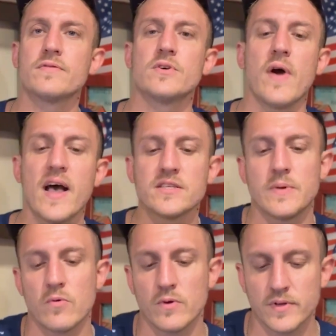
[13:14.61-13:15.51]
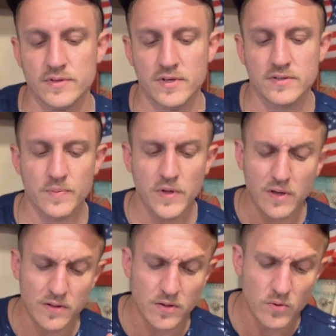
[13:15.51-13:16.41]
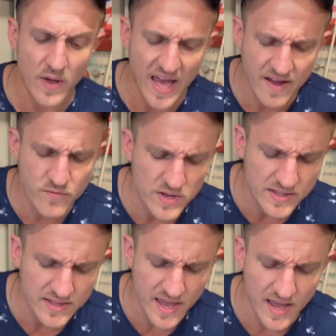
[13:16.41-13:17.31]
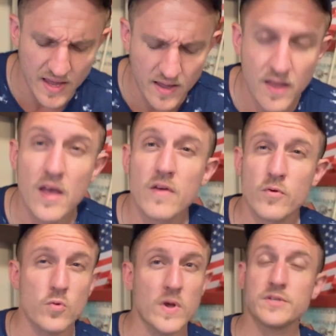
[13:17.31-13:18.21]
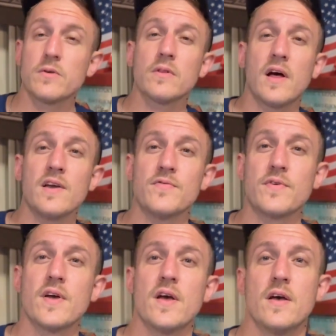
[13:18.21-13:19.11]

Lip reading: So it has to be realistic, something you can do every day for the rest of your life.